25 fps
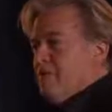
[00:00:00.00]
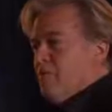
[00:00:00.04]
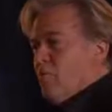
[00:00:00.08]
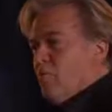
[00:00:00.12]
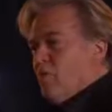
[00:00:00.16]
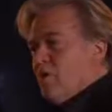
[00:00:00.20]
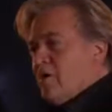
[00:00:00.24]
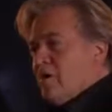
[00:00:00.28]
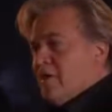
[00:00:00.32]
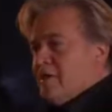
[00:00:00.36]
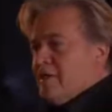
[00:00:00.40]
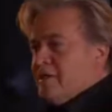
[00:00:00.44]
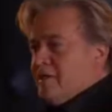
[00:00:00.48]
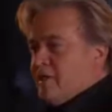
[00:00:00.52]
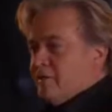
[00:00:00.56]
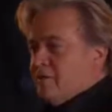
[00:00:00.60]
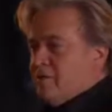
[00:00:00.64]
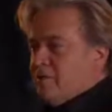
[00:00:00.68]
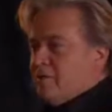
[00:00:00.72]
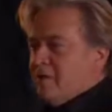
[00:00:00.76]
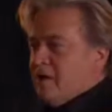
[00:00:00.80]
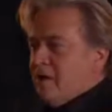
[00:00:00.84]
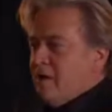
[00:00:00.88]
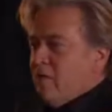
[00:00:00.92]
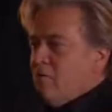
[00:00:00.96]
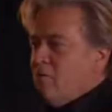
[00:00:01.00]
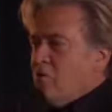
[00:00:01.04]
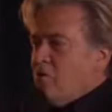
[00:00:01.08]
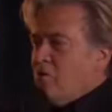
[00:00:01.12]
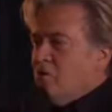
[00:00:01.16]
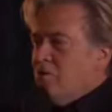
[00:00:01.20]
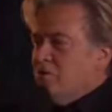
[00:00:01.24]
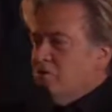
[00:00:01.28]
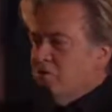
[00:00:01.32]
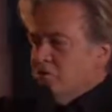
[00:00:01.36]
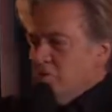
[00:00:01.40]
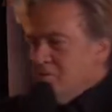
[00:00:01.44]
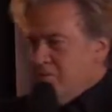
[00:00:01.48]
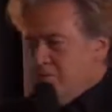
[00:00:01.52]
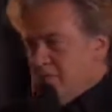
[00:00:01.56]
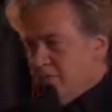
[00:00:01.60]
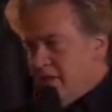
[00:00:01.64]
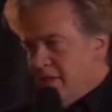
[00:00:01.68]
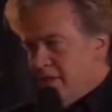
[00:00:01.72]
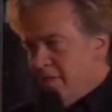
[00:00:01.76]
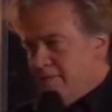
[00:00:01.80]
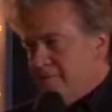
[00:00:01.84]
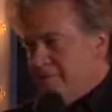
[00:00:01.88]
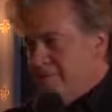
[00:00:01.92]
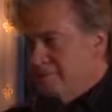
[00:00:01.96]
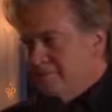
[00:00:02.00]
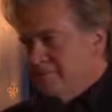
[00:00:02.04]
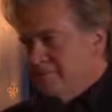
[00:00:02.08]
We're going to double down. We're going to triple down.